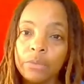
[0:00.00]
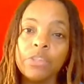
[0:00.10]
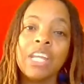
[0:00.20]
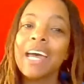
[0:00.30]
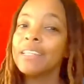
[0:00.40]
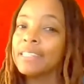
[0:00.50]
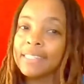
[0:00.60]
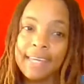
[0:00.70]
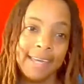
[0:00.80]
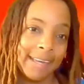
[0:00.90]
We're not
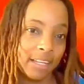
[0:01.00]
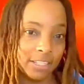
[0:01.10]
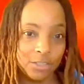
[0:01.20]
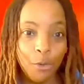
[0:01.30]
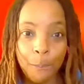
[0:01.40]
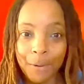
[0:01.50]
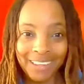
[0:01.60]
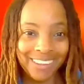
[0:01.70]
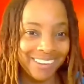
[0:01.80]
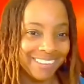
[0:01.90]
saying a
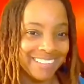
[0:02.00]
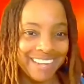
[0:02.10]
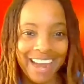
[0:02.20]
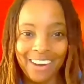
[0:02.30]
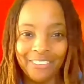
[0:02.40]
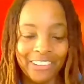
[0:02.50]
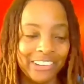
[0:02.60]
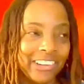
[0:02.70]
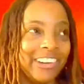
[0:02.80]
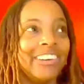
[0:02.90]
super long
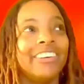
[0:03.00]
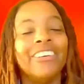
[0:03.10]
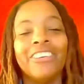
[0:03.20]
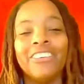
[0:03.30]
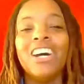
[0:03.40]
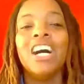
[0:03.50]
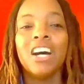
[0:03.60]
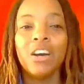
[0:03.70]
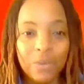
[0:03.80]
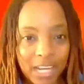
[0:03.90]
shower, no,
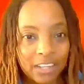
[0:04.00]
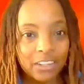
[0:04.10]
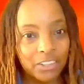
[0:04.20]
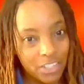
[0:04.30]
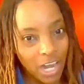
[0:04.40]
a regular